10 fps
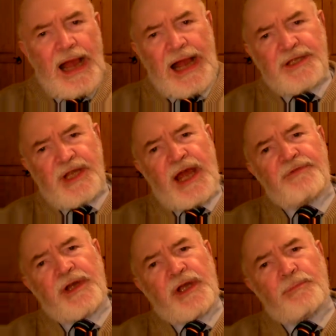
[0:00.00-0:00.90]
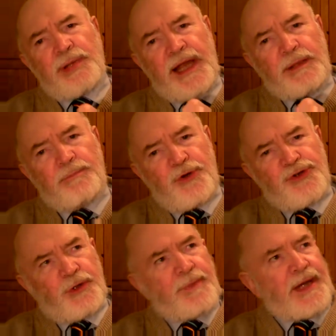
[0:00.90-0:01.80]
As the African plate
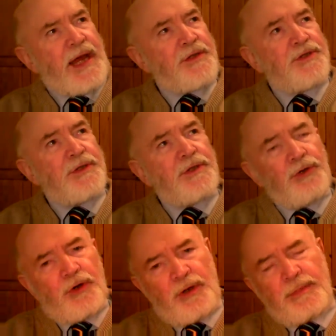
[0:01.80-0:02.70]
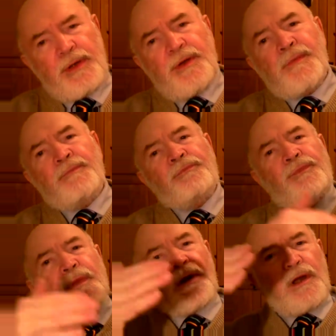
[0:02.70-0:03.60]
pushed up against Europe,
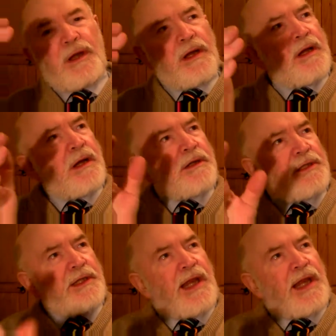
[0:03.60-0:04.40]
the